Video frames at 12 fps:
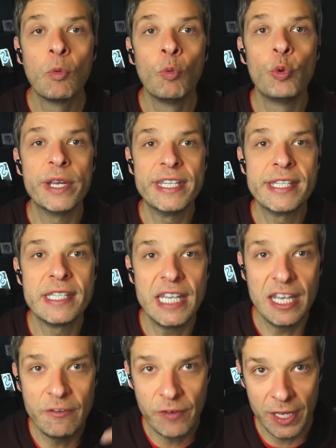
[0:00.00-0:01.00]

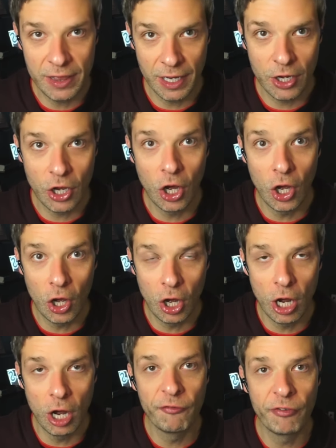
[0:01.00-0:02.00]
receiving the
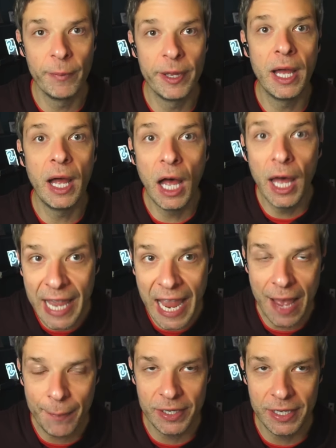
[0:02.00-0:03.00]
call from an
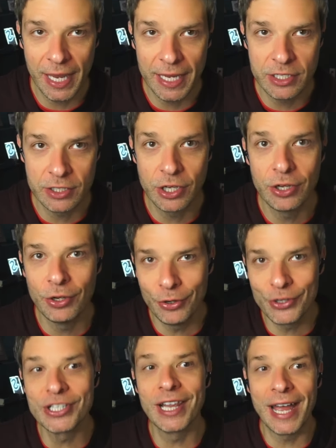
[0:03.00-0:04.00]
unhappy agent who
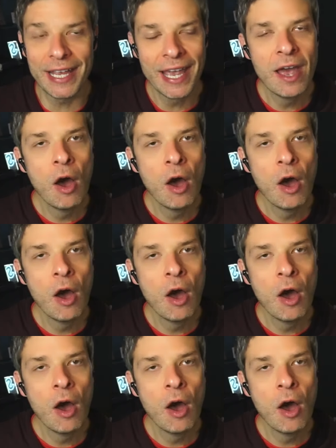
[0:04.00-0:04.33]
is like,